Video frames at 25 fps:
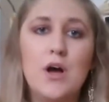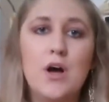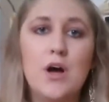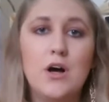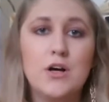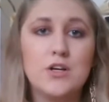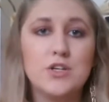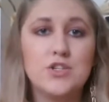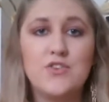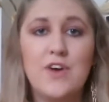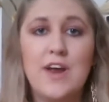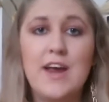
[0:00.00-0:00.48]

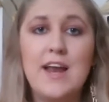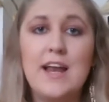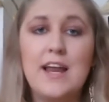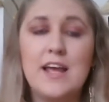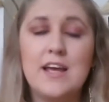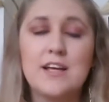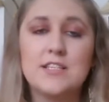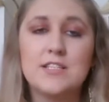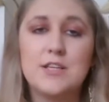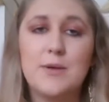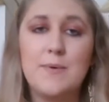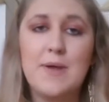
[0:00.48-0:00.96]

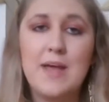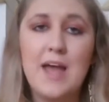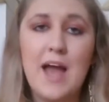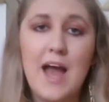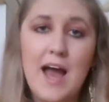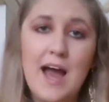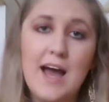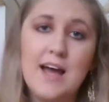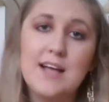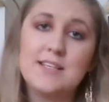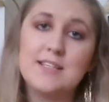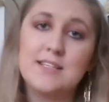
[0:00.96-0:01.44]
Australia, so he
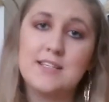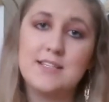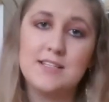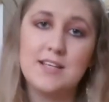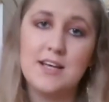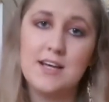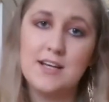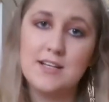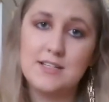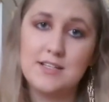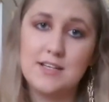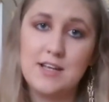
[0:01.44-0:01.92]

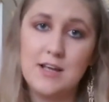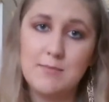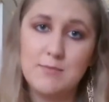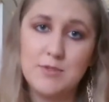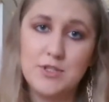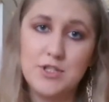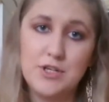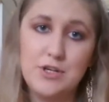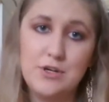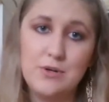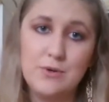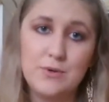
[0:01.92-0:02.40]
asks her to come
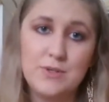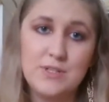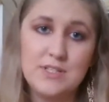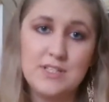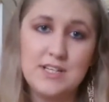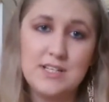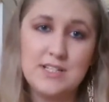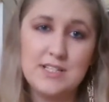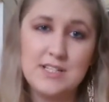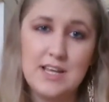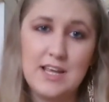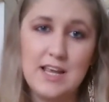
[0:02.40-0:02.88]
to New York
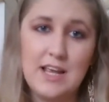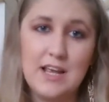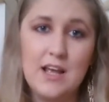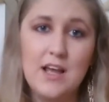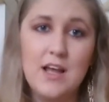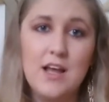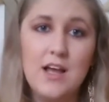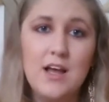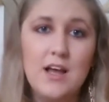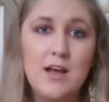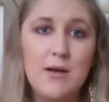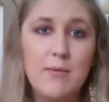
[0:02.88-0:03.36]
City,
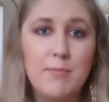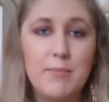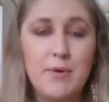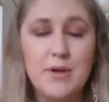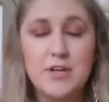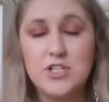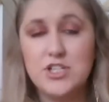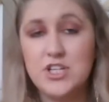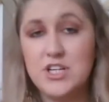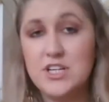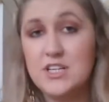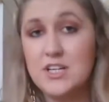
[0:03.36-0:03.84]

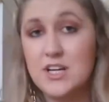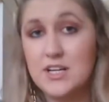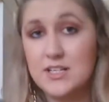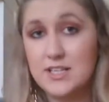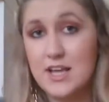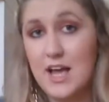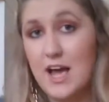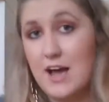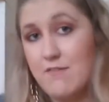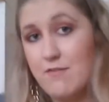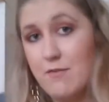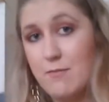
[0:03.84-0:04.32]
but she
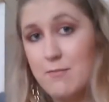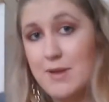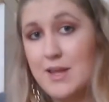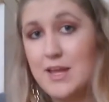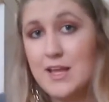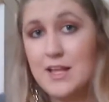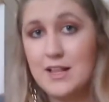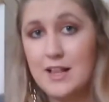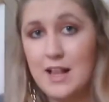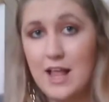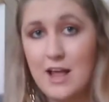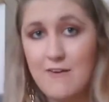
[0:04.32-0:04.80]
does have a
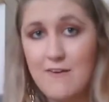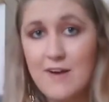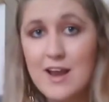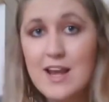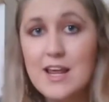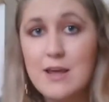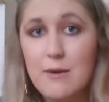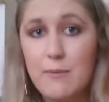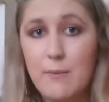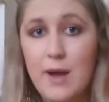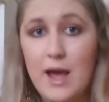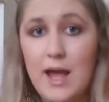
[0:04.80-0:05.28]
meeting there
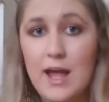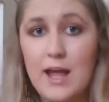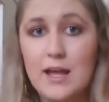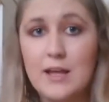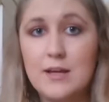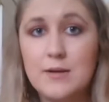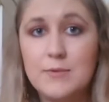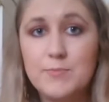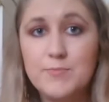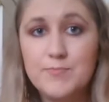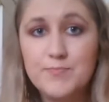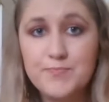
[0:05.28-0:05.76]

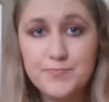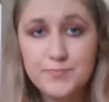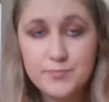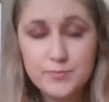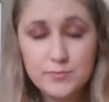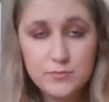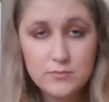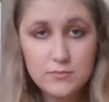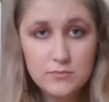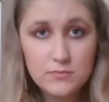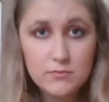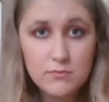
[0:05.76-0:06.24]
anyway.
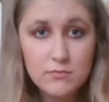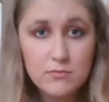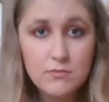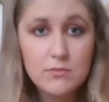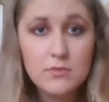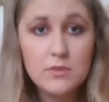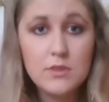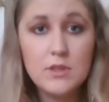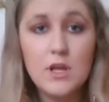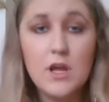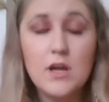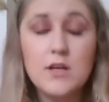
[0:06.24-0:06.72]

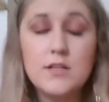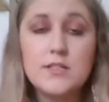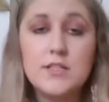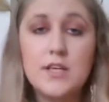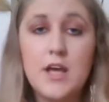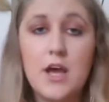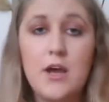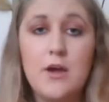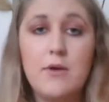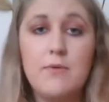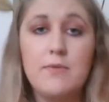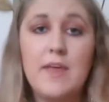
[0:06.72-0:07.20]

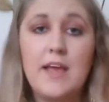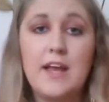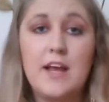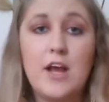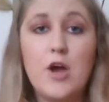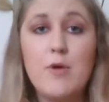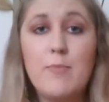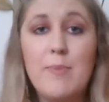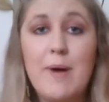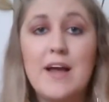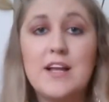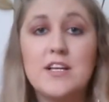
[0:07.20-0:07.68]
So they
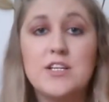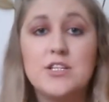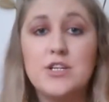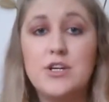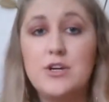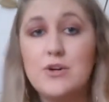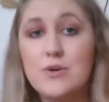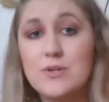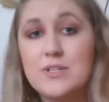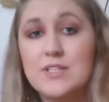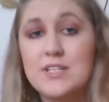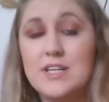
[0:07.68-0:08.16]
go back to
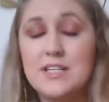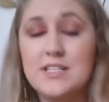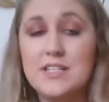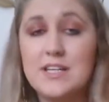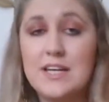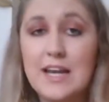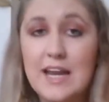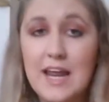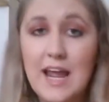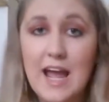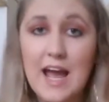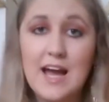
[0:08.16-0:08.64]
New York
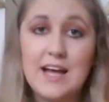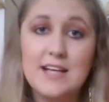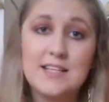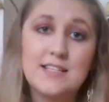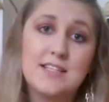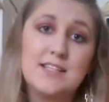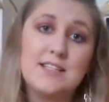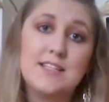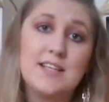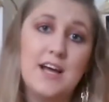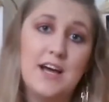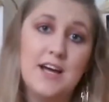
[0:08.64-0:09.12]
City and he
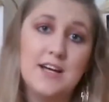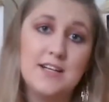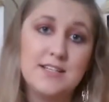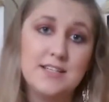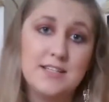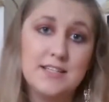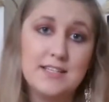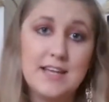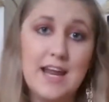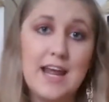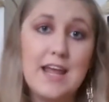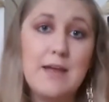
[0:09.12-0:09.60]
asks her
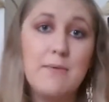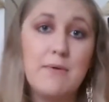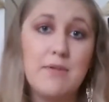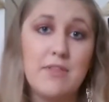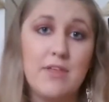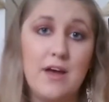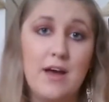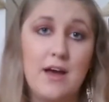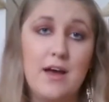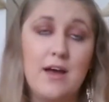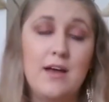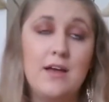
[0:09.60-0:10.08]
to stay
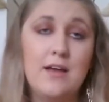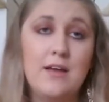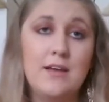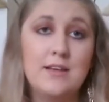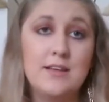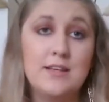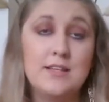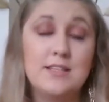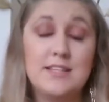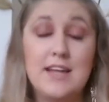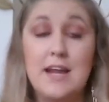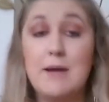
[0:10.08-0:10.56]
with
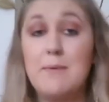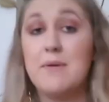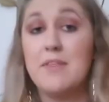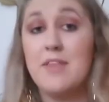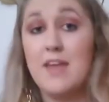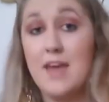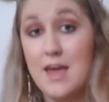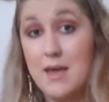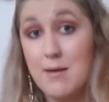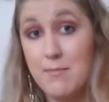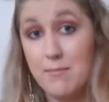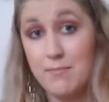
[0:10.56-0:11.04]

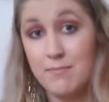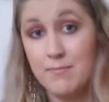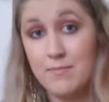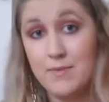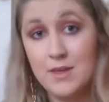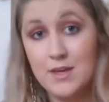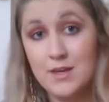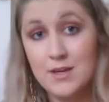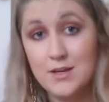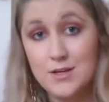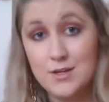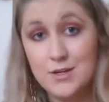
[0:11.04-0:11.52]
him.
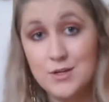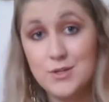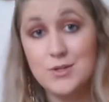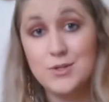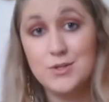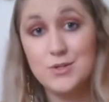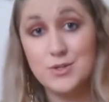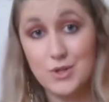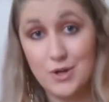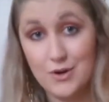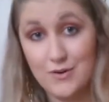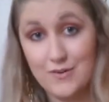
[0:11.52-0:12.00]

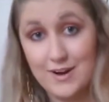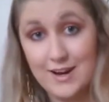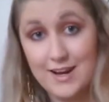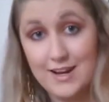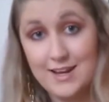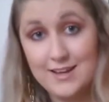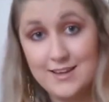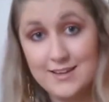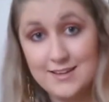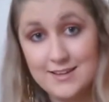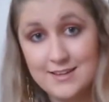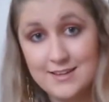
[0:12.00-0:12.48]
Sorry.